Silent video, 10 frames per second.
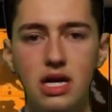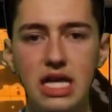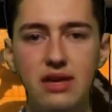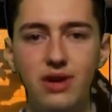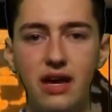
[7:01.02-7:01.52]

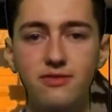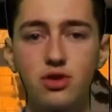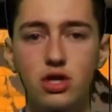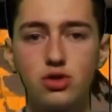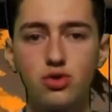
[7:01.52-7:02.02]
Even after
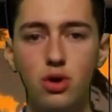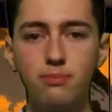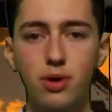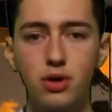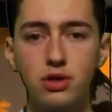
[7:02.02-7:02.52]
a
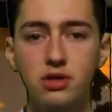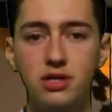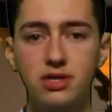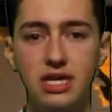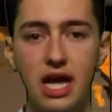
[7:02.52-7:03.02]
controlled burn
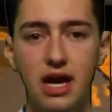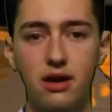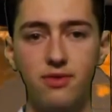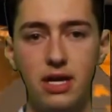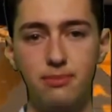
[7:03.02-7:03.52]
cleared the air
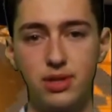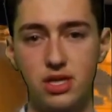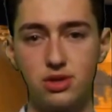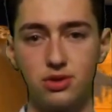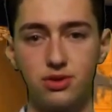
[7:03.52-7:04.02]
of any
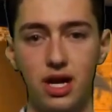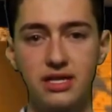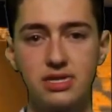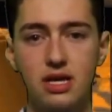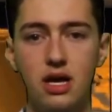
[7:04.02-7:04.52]
potential
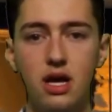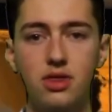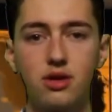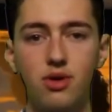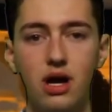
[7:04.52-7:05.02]
threats,
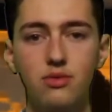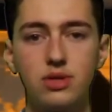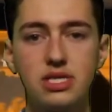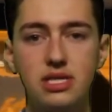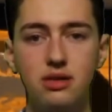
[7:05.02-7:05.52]
the ground
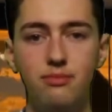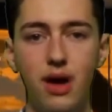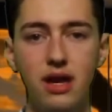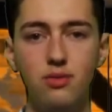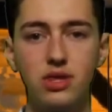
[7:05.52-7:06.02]
was still
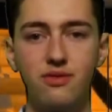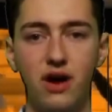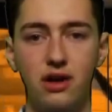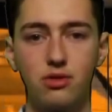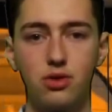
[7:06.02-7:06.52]
embedded with the
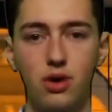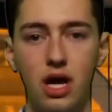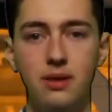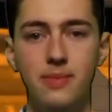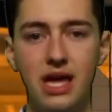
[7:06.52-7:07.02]
vinyl
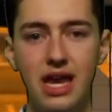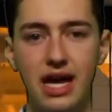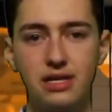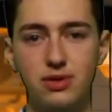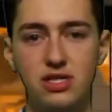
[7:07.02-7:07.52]
chloride and
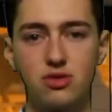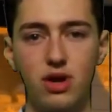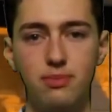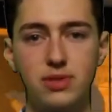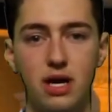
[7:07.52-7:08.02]
had to be
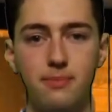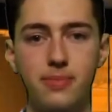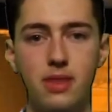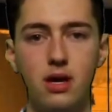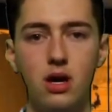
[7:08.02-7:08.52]
scraped
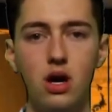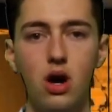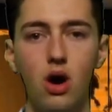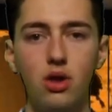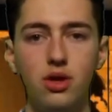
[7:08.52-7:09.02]
up.
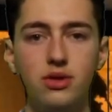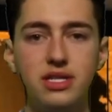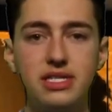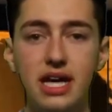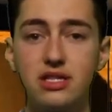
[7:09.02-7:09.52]
Although the
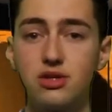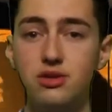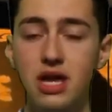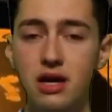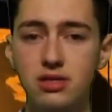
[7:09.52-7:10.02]
disaster
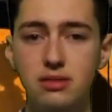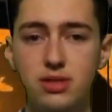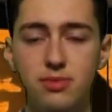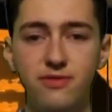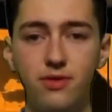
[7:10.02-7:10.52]
now seems
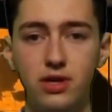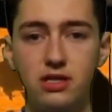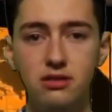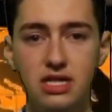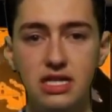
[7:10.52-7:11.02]
to be fully
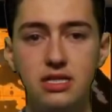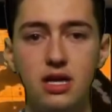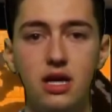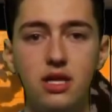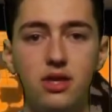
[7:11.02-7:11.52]
cleaned,
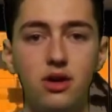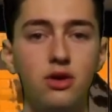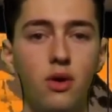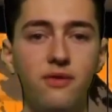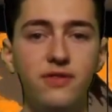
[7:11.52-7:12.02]
there are
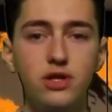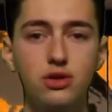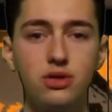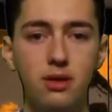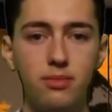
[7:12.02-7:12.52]
no
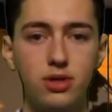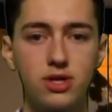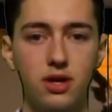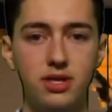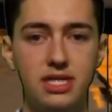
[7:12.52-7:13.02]
official numbers
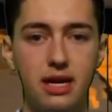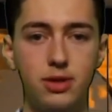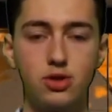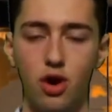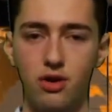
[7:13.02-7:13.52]
on the
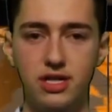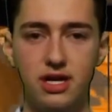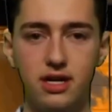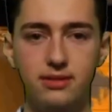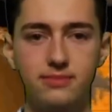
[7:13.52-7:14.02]
damage already done.